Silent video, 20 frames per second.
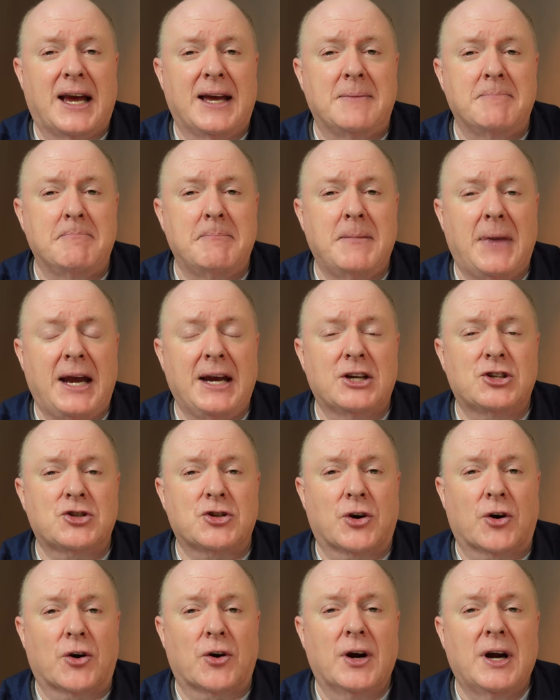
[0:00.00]
and make
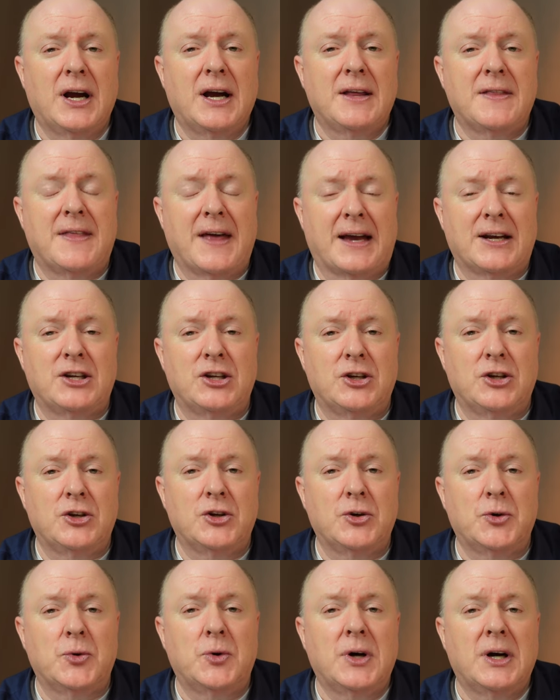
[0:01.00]
sure that
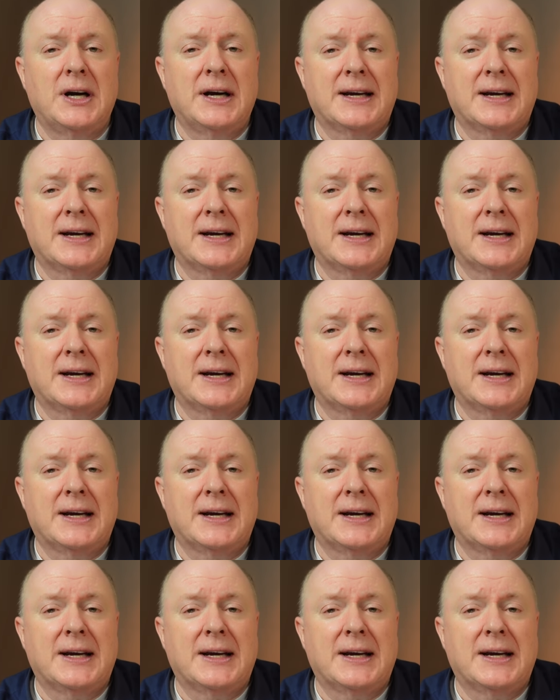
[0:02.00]
you